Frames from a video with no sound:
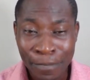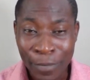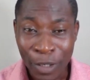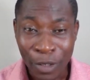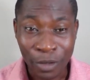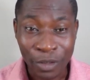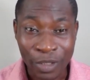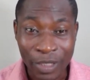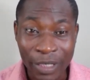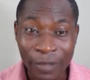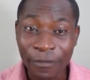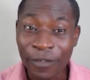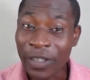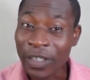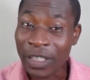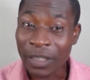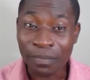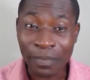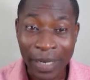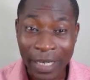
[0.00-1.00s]
Because if
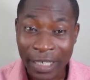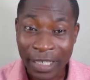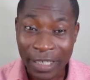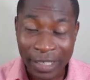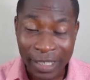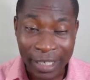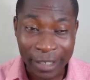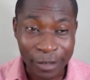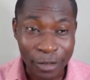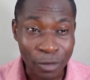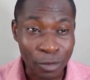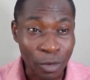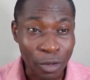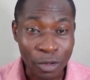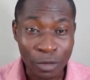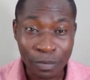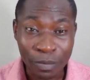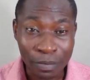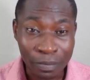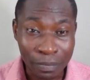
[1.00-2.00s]
it's money that you
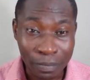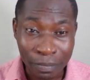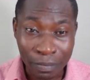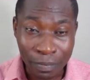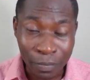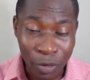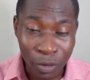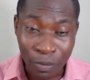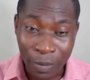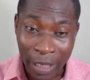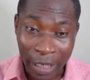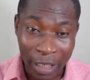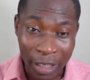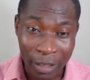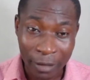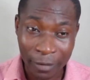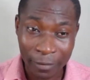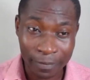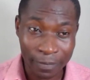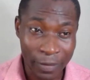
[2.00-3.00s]
want to
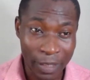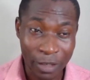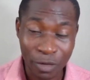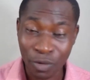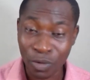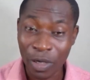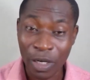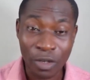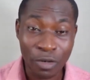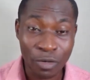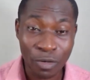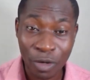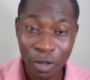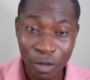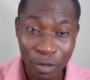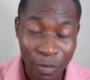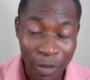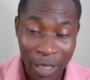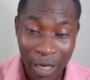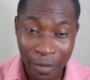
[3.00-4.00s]
make, that's why you
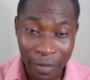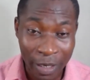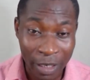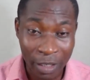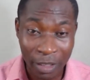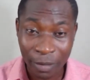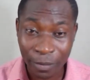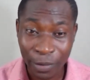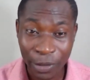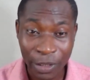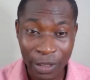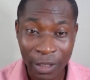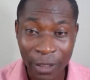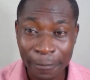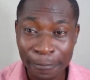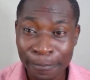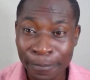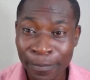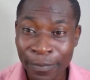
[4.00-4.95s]
want to become an entrepreneur,